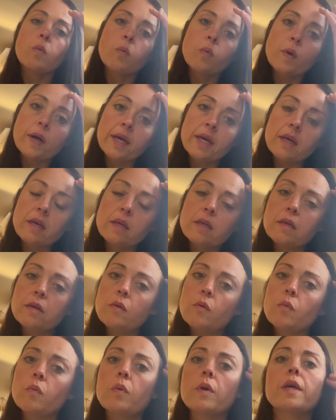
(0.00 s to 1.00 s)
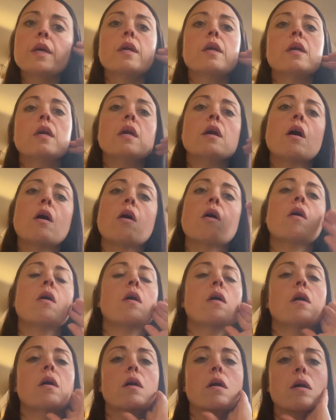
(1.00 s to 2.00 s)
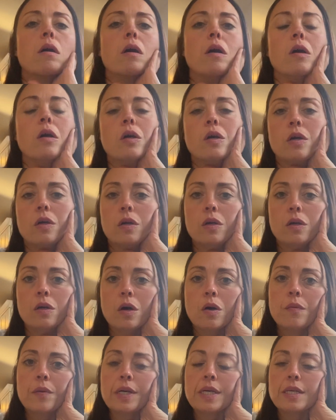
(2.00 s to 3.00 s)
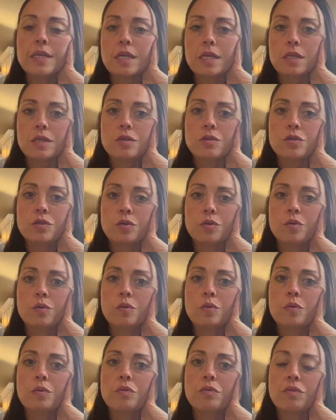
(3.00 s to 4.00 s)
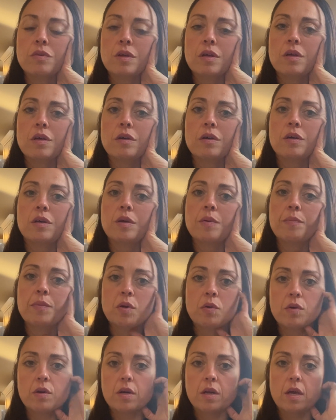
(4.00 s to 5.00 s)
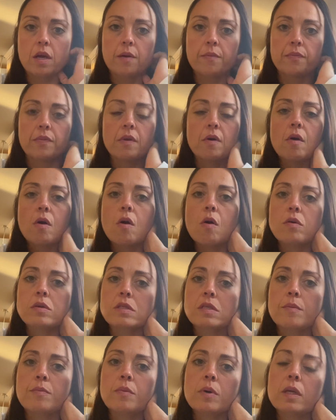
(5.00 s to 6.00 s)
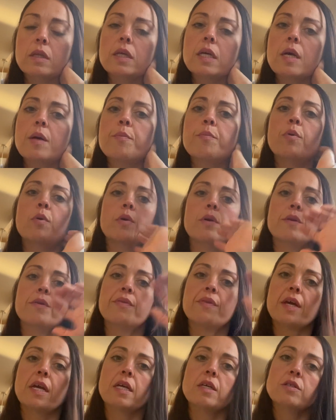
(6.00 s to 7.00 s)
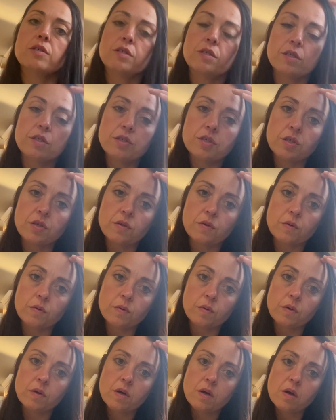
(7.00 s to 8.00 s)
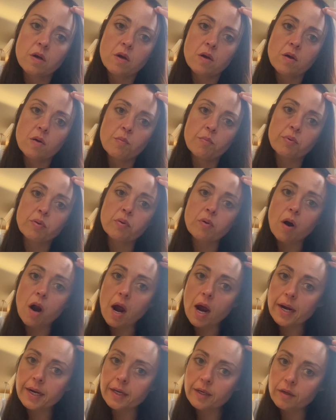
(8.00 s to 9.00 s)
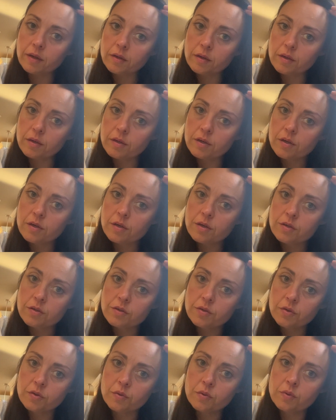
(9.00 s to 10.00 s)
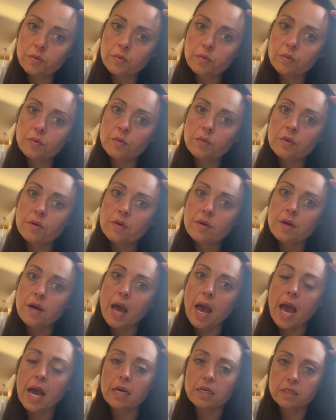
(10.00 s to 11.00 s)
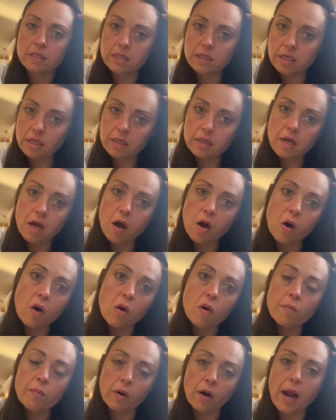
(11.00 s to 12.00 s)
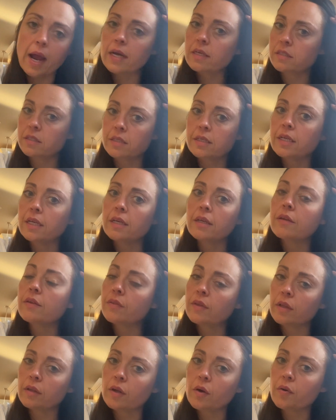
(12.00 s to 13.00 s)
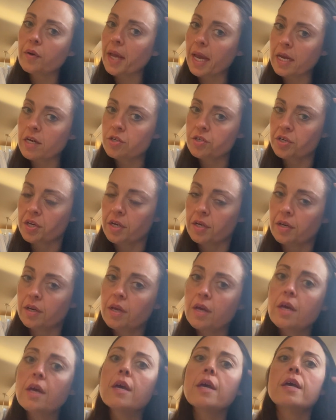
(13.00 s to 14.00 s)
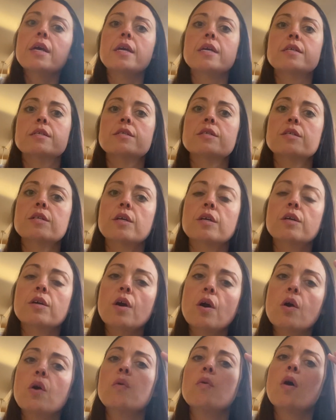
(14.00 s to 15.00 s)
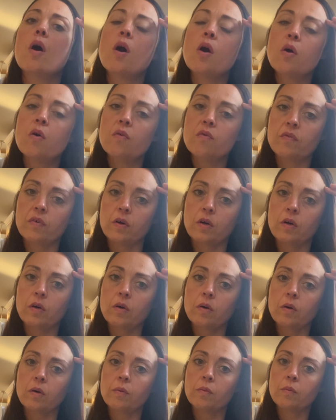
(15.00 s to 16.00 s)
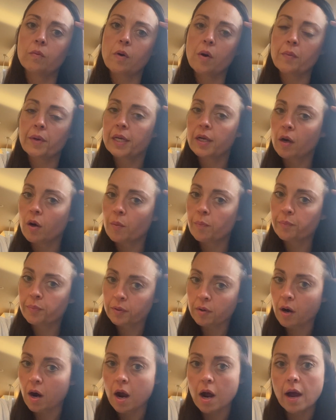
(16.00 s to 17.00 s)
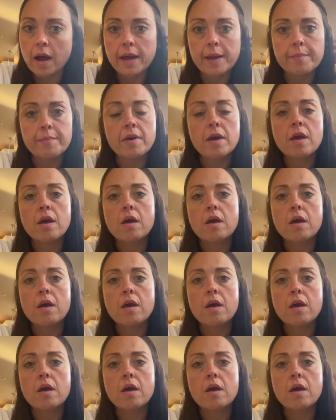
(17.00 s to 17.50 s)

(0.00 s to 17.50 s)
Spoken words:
when we are going into the community, some really important things to do prior to exiting the home or exiting the location is to go over, or what we call prime,